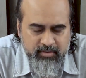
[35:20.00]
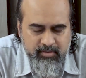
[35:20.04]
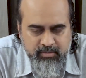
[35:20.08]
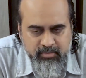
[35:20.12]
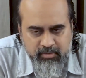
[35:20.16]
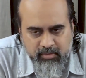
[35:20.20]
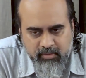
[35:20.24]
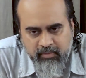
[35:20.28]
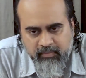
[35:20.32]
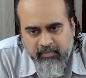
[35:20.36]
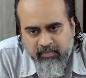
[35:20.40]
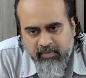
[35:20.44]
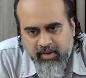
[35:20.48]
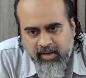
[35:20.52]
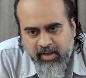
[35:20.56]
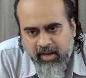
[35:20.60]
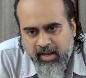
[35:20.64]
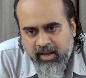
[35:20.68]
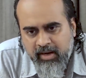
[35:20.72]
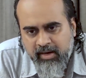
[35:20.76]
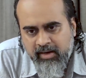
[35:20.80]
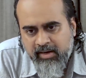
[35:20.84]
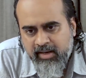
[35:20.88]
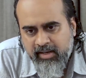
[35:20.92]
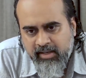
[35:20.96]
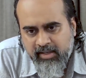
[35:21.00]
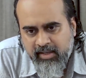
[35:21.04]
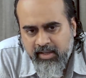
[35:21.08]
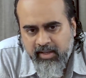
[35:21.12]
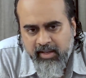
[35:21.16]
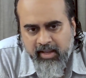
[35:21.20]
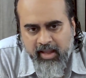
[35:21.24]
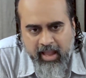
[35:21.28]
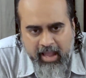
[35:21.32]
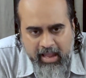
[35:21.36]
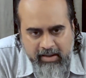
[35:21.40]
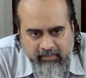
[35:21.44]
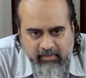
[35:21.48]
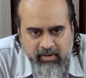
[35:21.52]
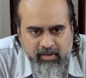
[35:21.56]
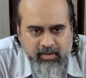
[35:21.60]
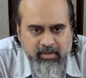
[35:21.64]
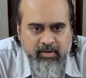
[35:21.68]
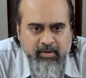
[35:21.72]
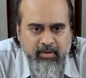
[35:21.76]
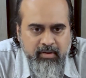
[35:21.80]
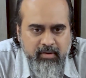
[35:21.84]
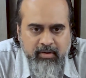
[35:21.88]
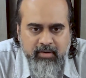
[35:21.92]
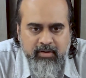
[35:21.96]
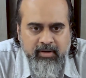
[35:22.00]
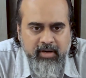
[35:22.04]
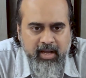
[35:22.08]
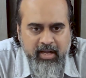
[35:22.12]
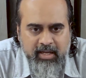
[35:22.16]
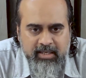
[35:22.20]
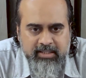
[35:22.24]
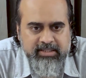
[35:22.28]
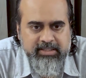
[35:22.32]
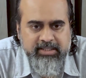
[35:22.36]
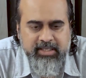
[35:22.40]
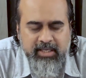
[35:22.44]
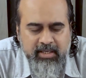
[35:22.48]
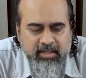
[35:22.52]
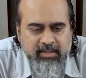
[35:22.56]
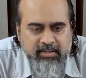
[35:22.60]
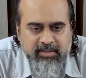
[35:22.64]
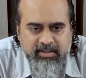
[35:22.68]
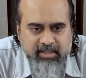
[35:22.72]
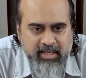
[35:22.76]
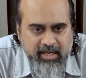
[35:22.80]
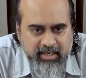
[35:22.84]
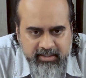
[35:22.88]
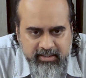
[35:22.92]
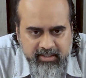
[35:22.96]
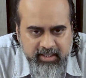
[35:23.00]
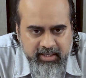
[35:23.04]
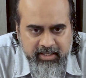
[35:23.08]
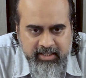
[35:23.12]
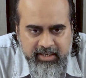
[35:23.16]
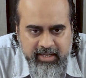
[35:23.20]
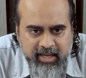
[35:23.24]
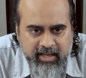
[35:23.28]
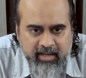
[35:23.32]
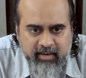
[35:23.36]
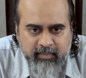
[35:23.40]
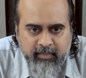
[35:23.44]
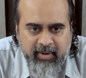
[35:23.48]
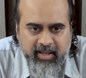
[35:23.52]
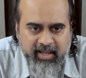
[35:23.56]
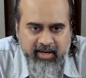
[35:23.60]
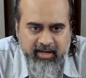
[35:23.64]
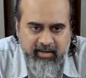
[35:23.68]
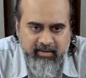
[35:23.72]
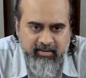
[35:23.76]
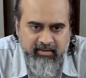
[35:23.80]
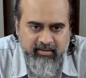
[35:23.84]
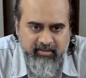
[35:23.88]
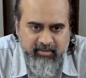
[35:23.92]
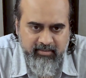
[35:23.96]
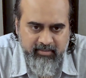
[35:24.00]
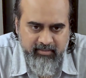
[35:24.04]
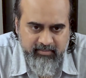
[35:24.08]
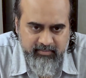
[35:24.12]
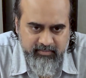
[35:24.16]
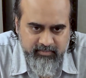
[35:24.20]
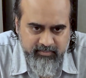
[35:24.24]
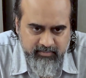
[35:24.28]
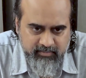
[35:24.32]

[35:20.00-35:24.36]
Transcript: So we are wreaking havoc on ourselves and the entire planet.